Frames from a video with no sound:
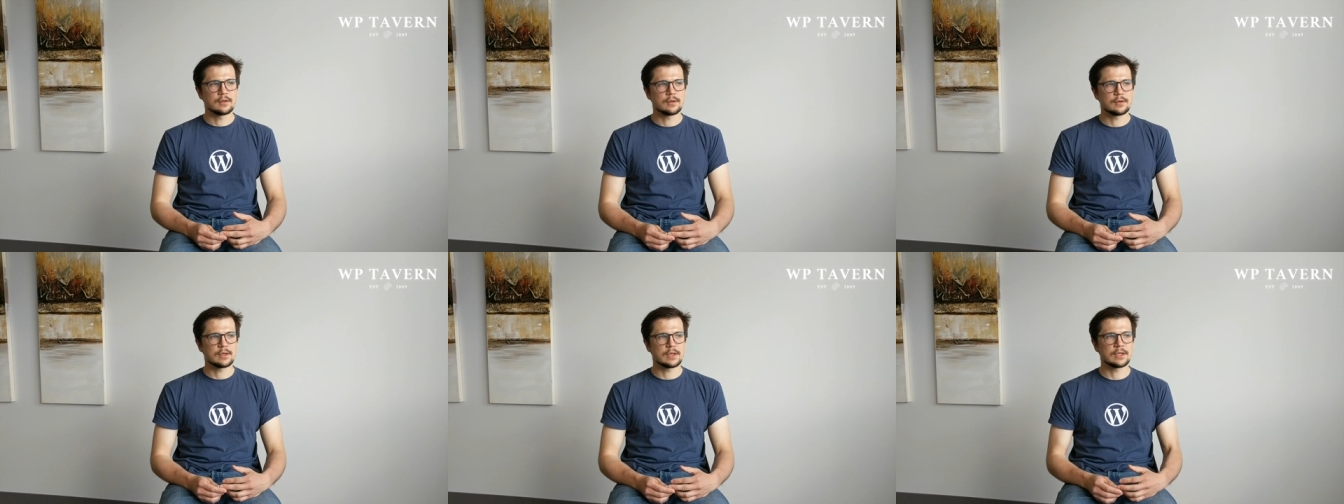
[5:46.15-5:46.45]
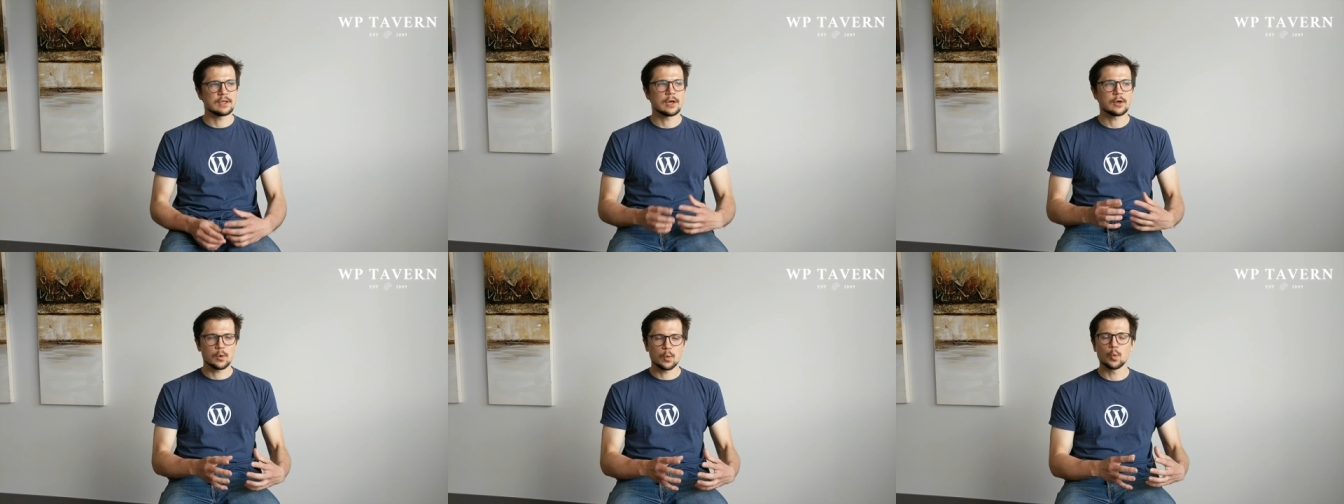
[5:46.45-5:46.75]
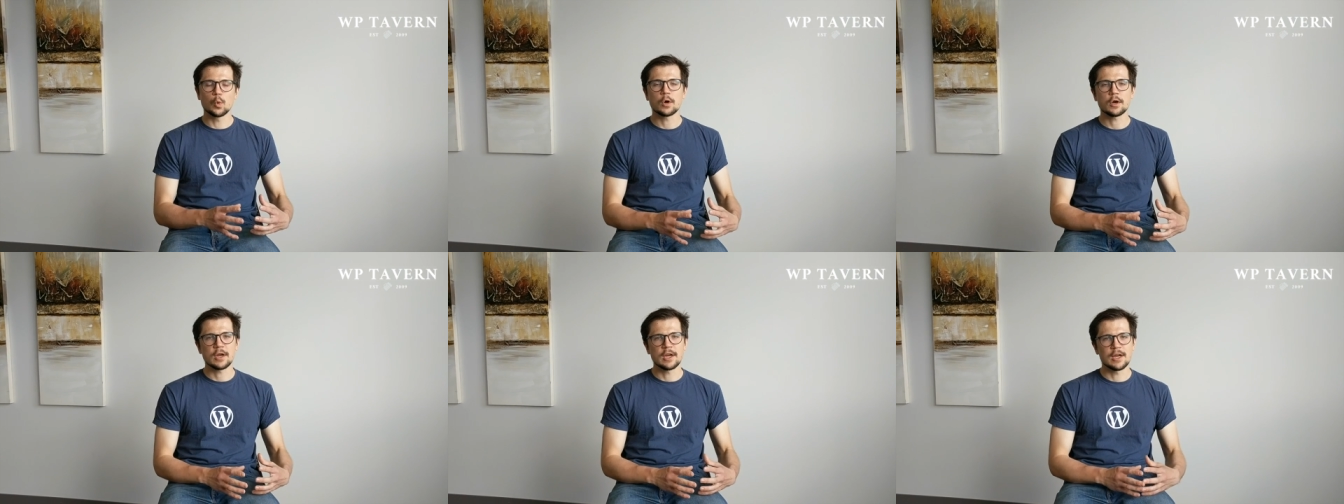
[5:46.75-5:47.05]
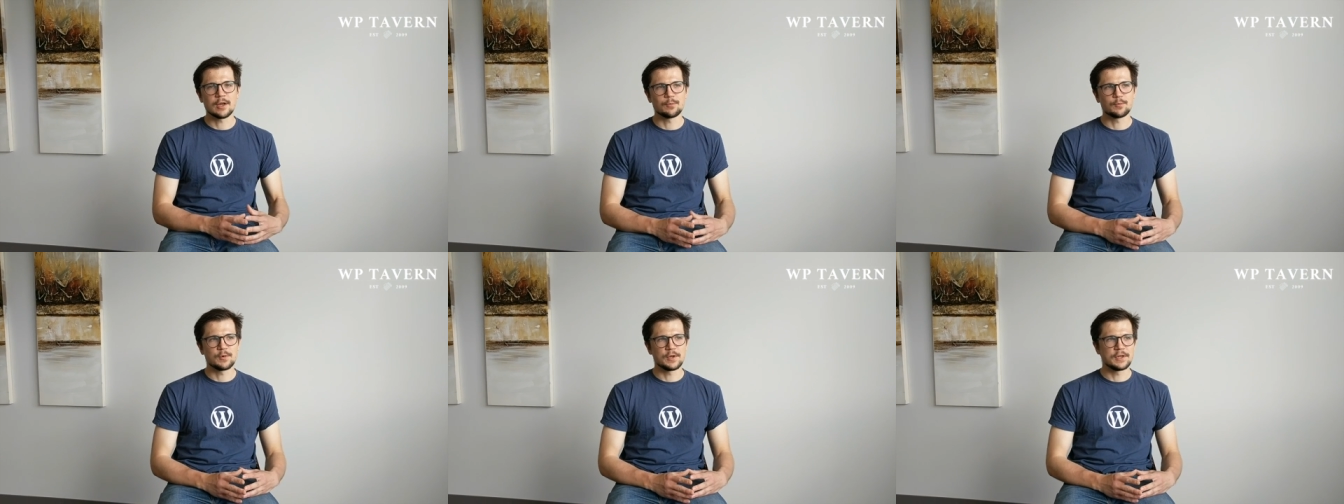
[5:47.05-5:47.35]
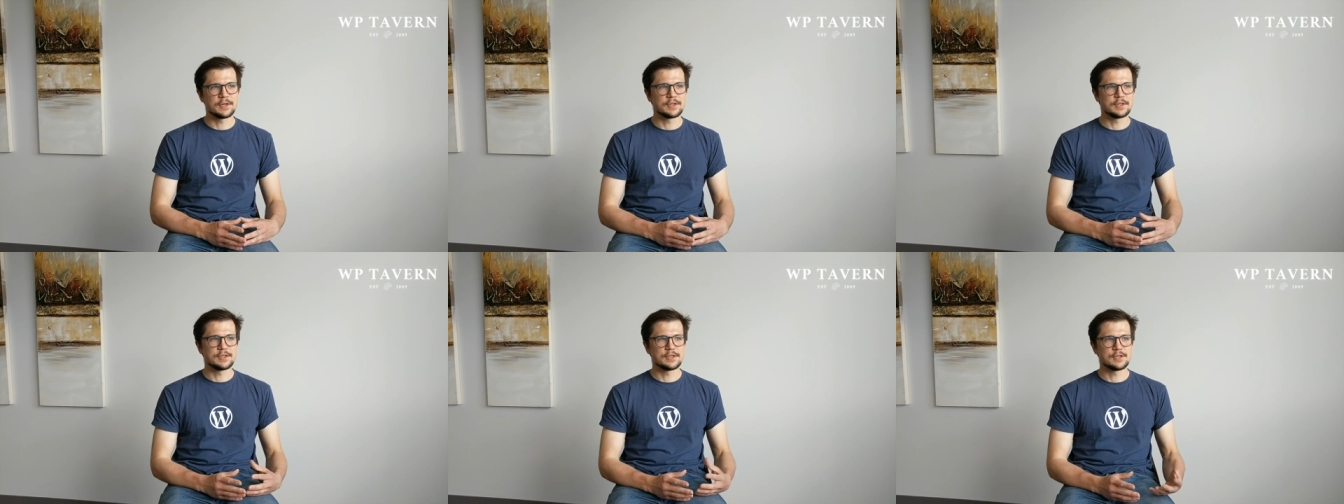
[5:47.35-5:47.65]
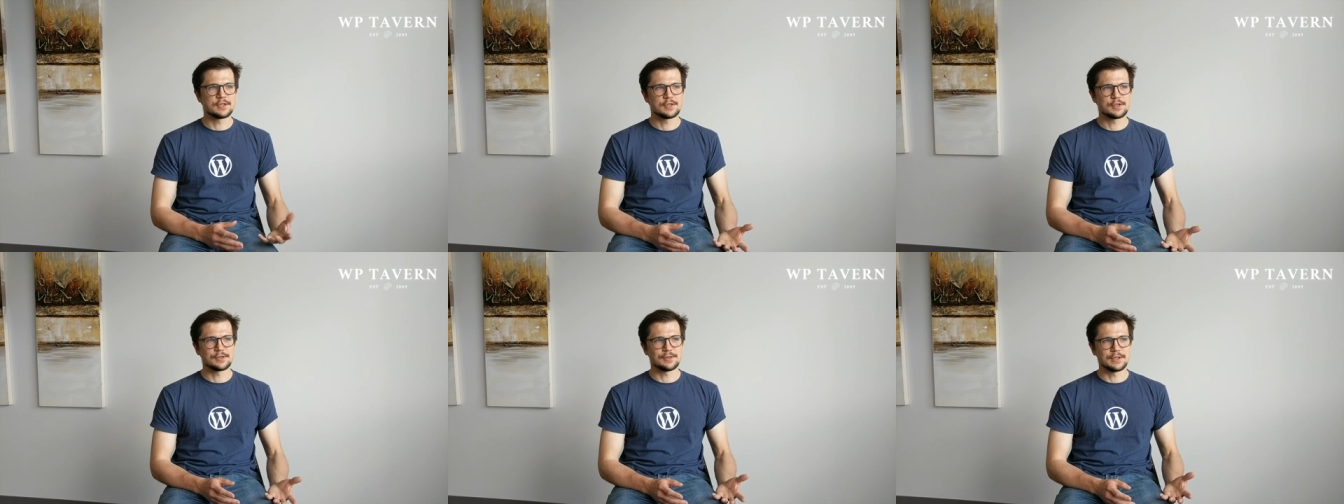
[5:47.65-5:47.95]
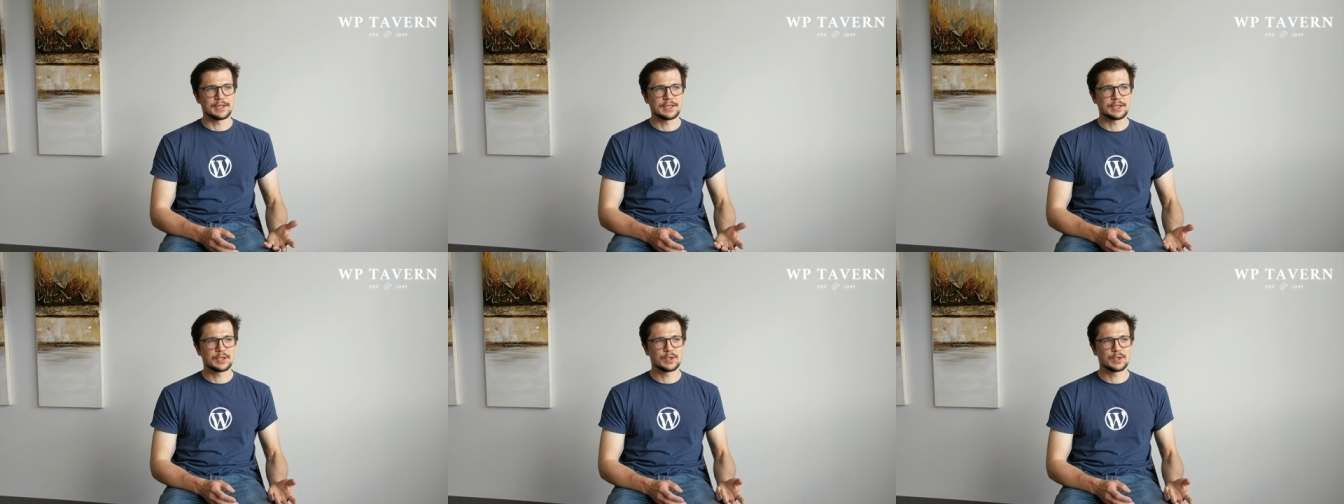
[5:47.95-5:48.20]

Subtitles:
and our WordCamp is like